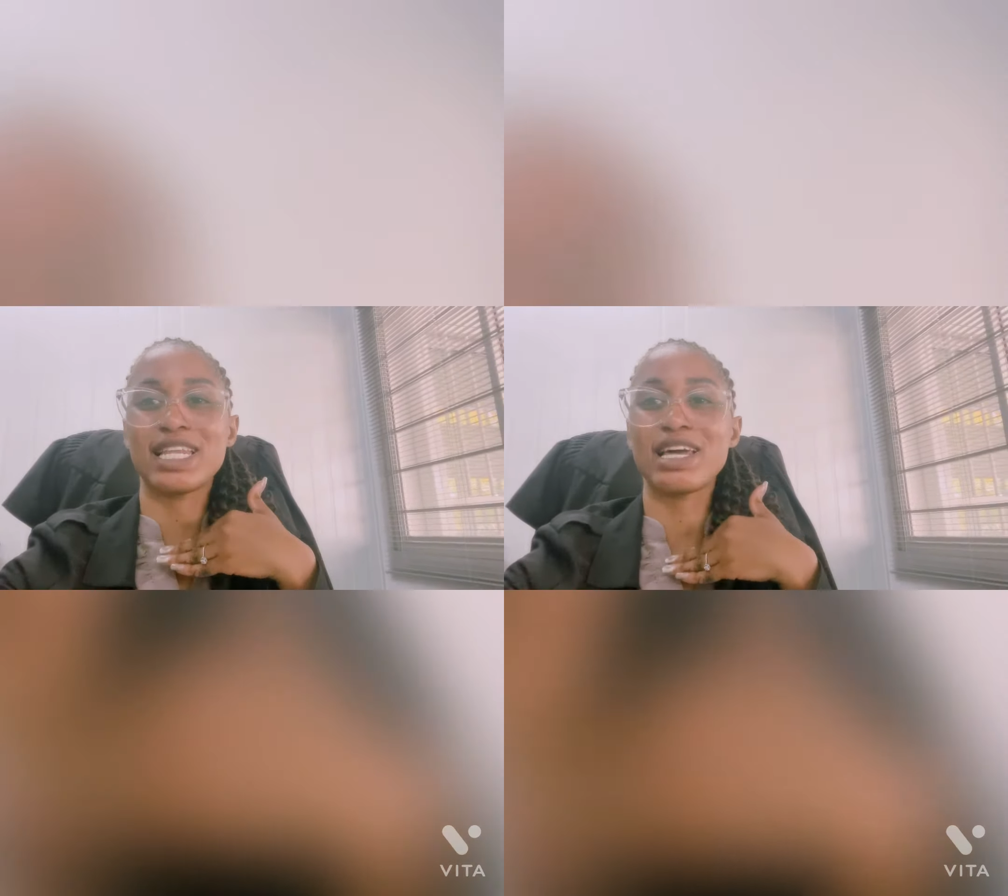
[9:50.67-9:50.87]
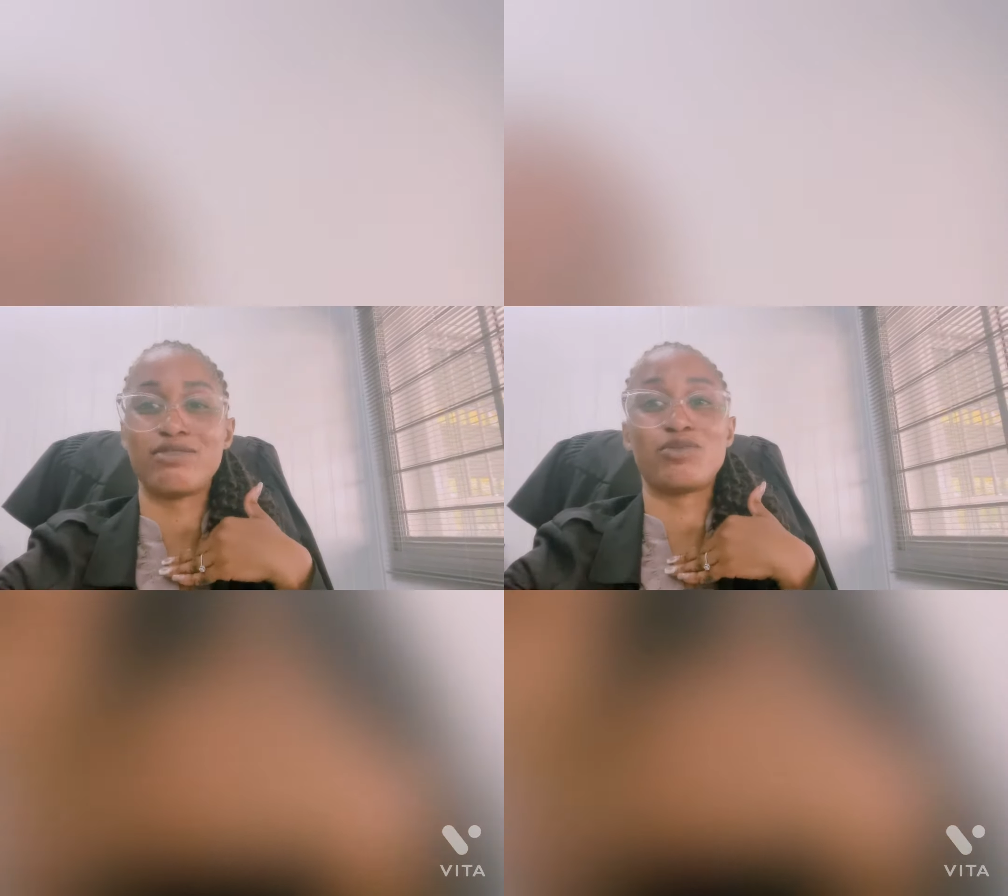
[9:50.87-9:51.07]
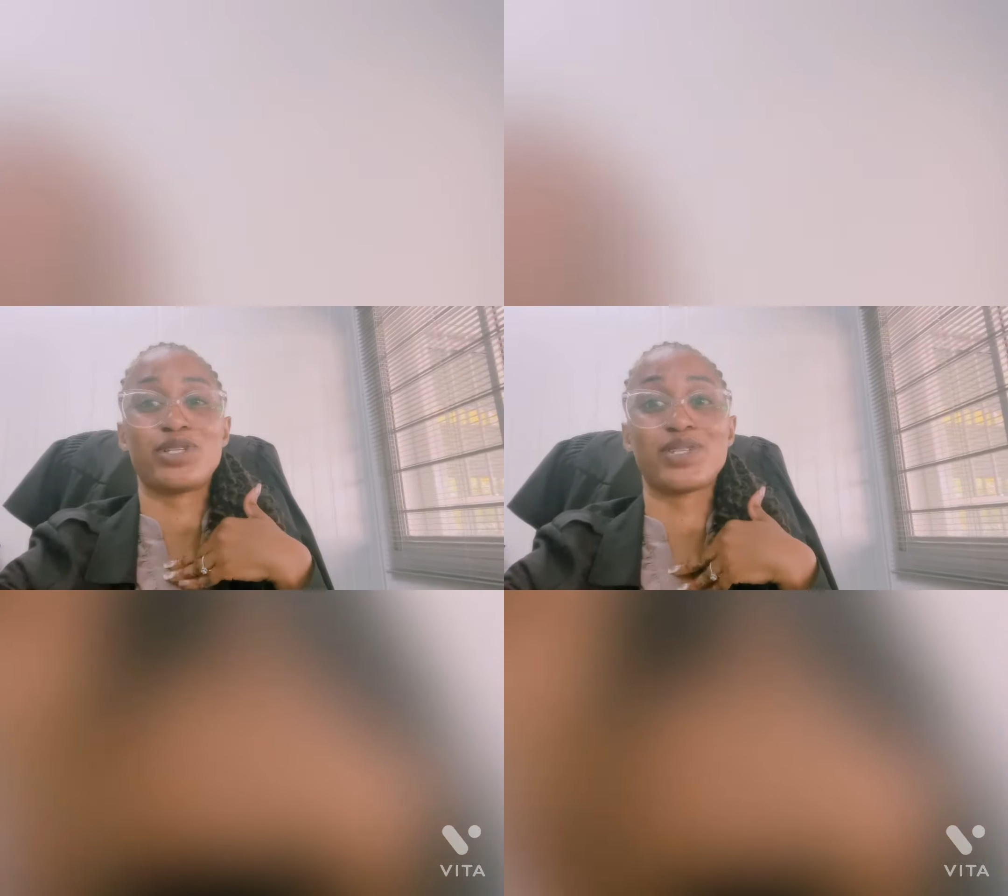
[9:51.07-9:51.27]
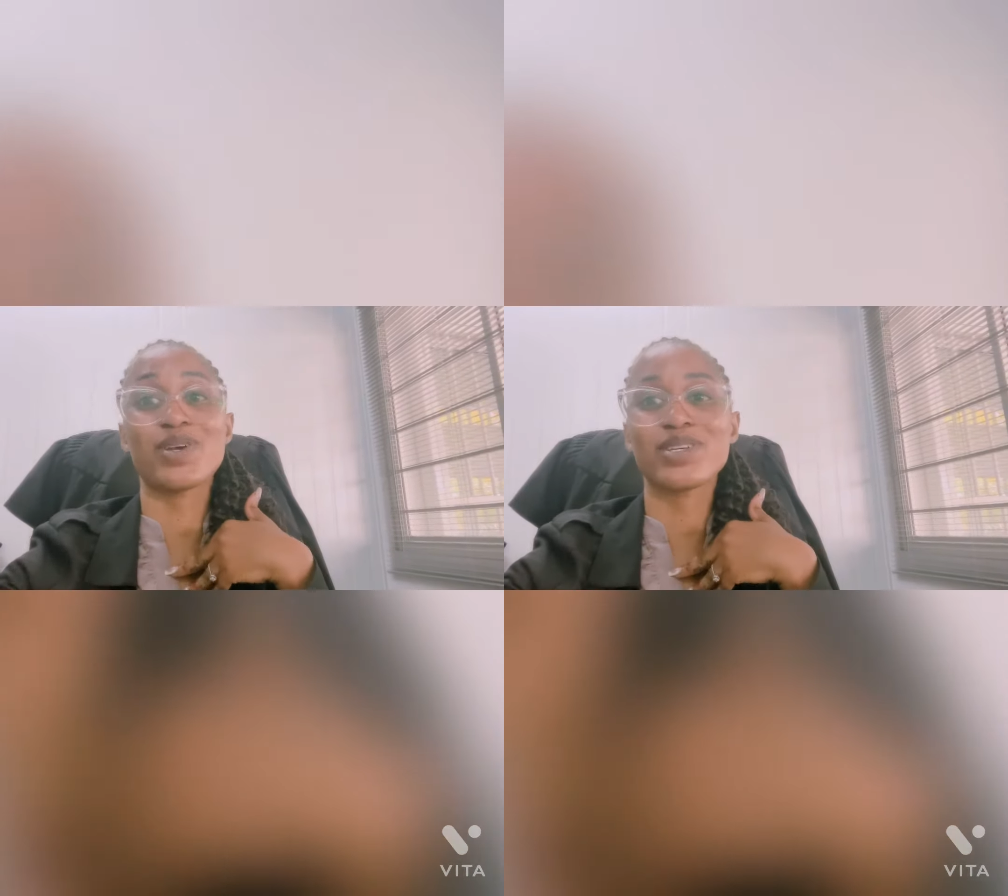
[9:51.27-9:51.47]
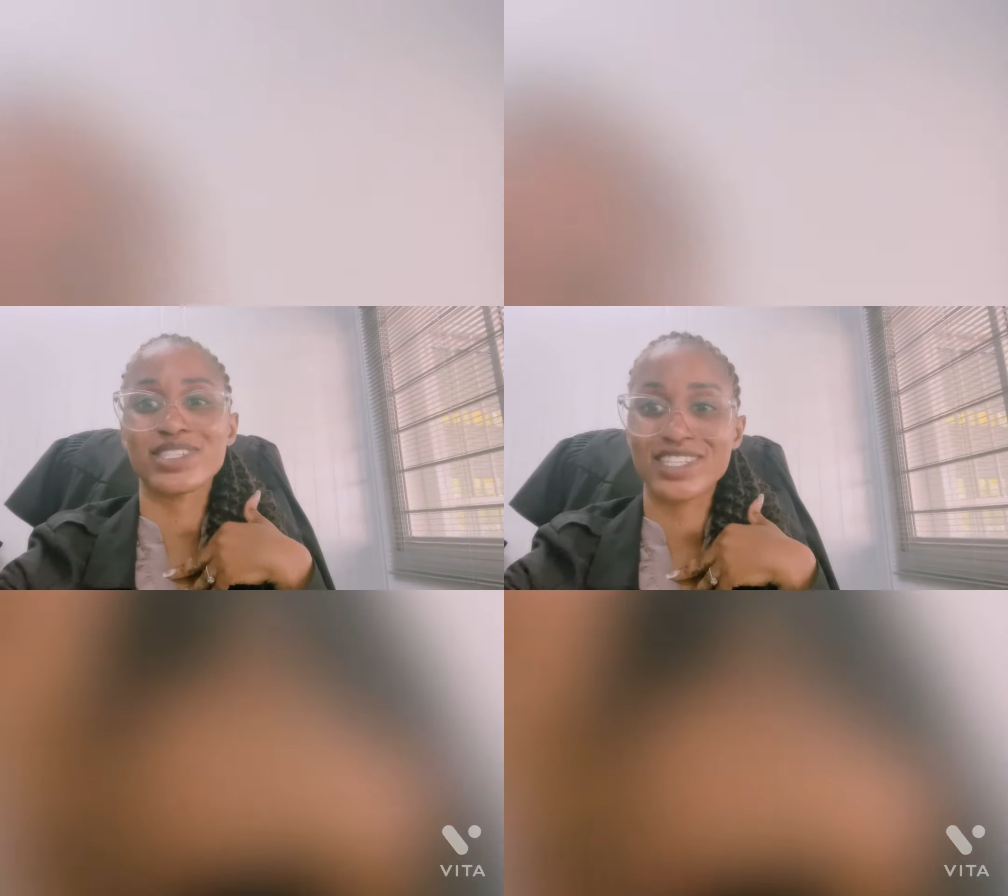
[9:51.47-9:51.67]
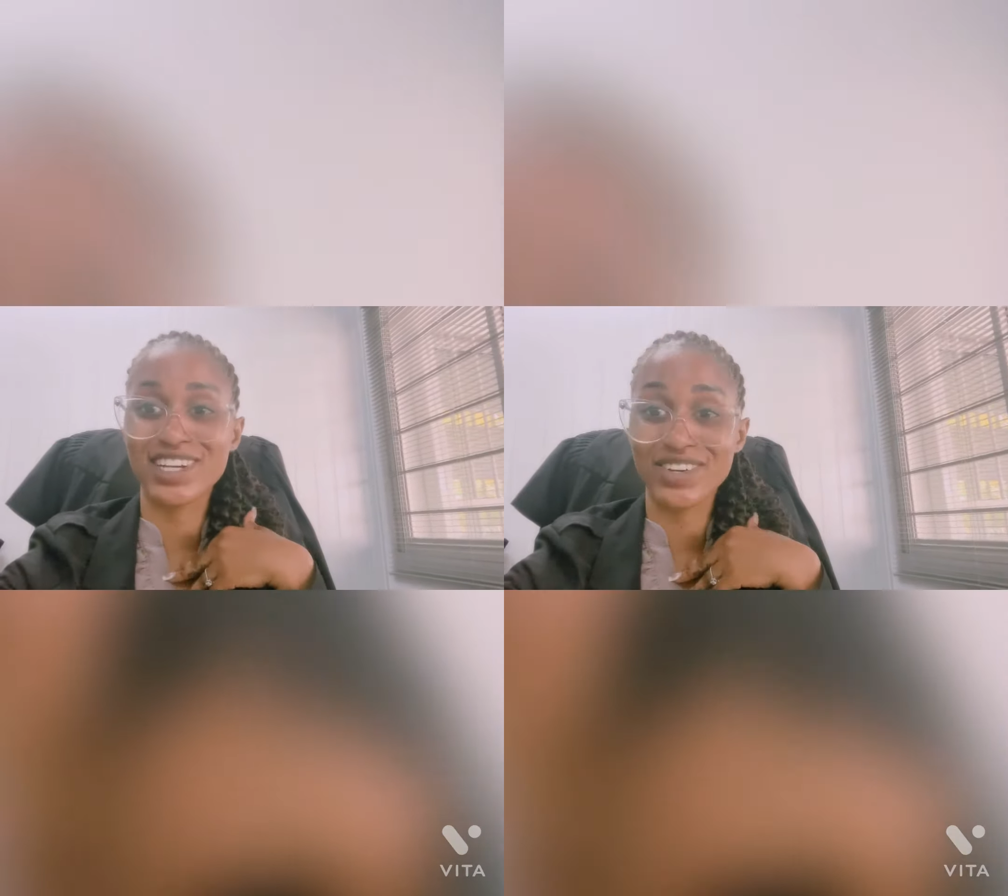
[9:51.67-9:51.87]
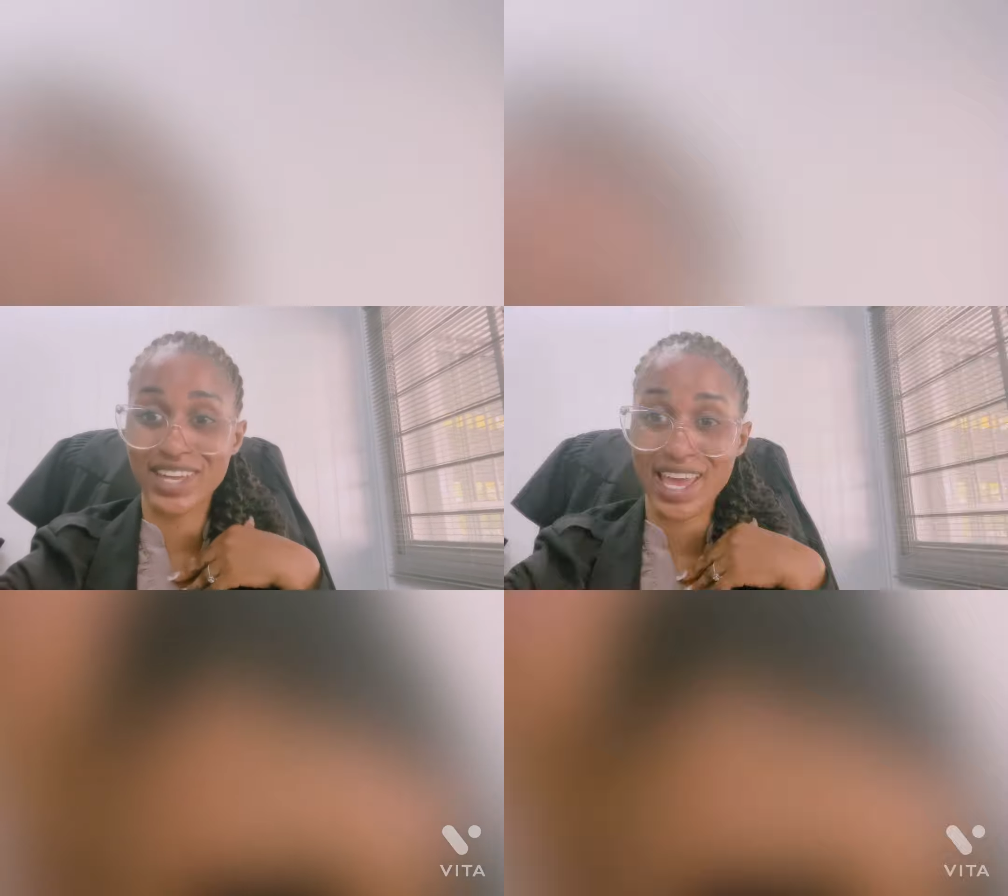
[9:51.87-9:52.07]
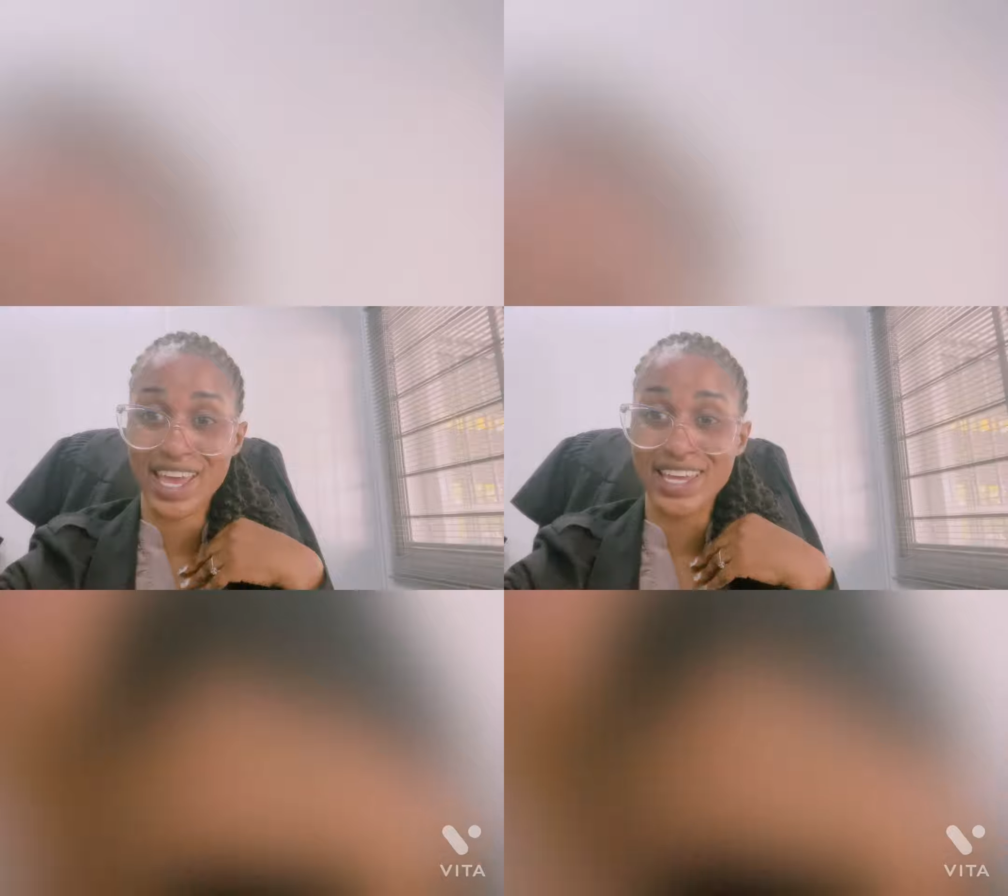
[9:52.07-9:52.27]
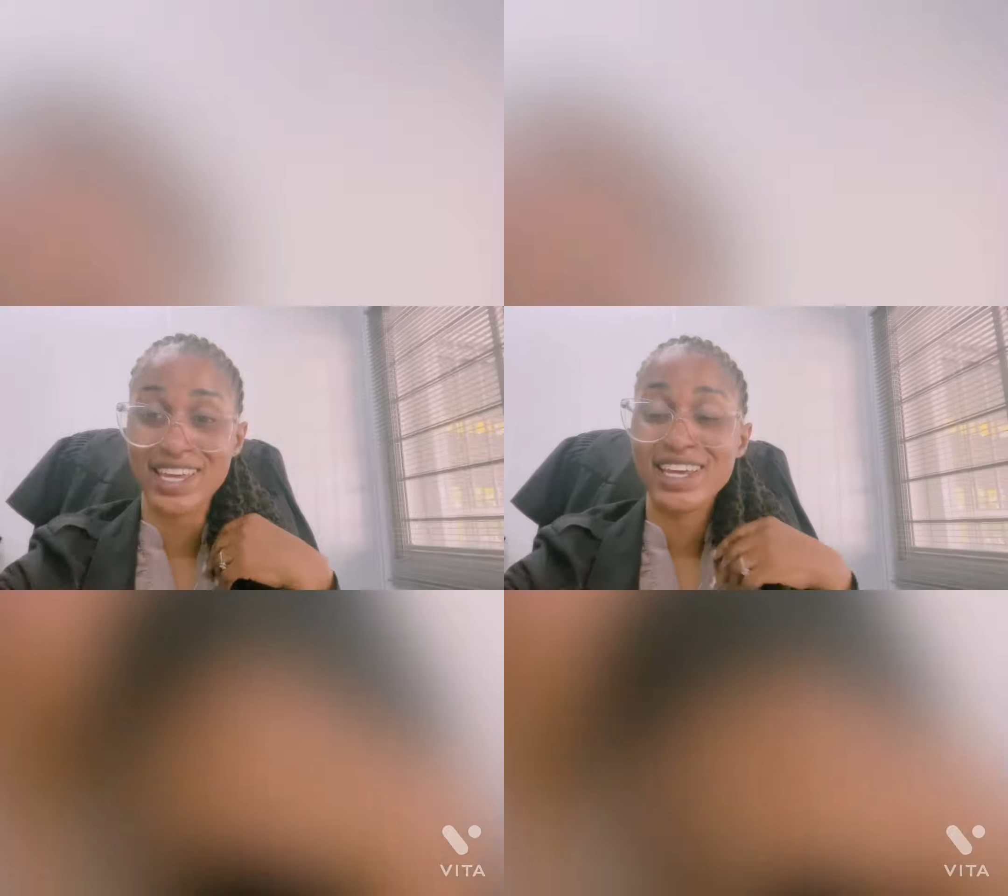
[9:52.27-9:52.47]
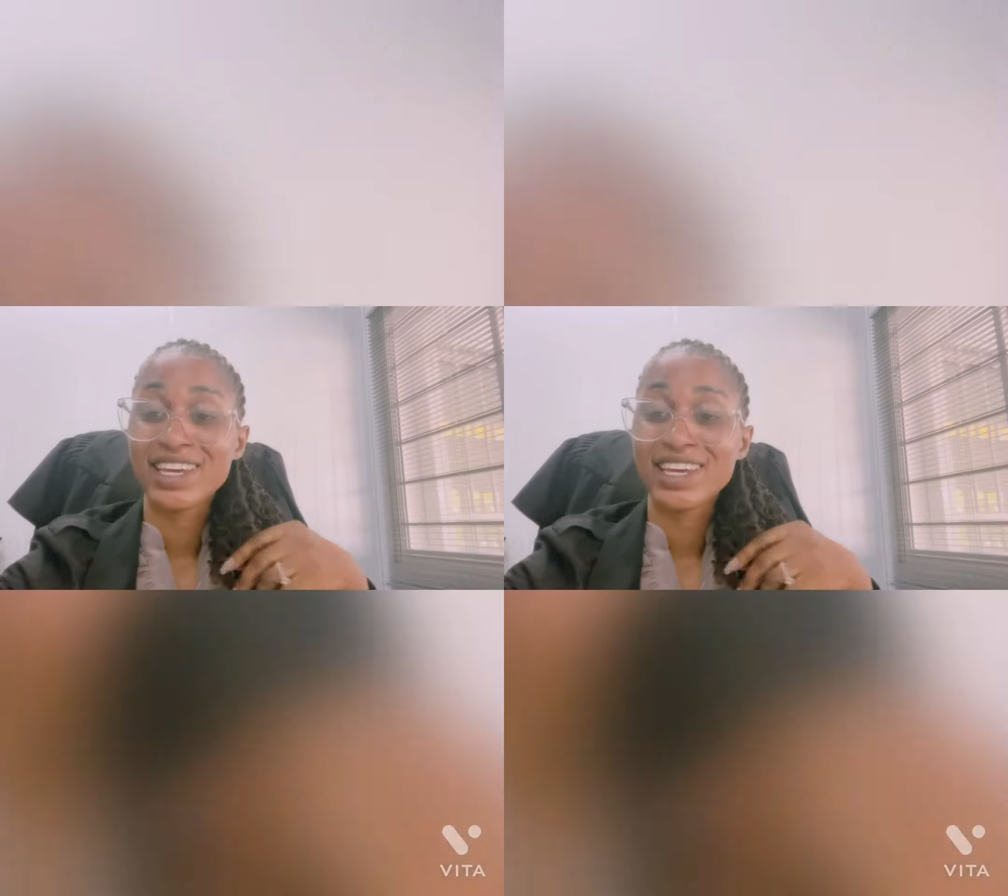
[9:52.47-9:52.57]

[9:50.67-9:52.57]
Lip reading: life was lost, okay?